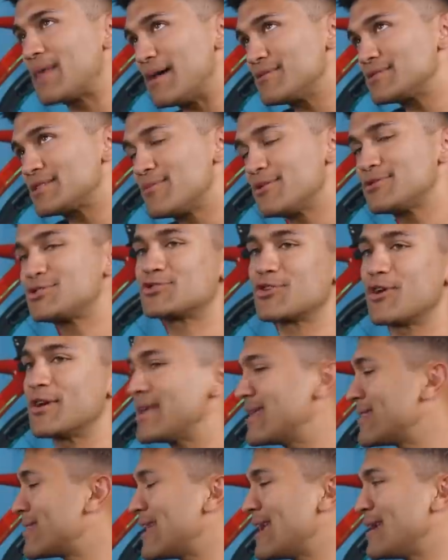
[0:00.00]
that was the most
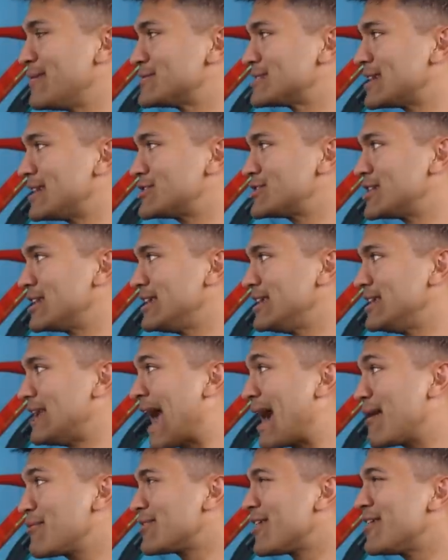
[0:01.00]
striking thing, was actually
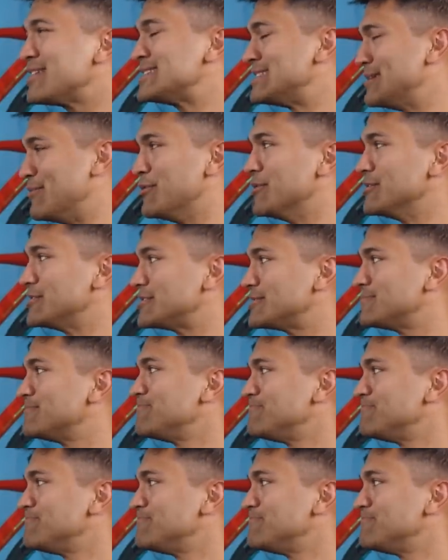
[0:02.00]
how light it was.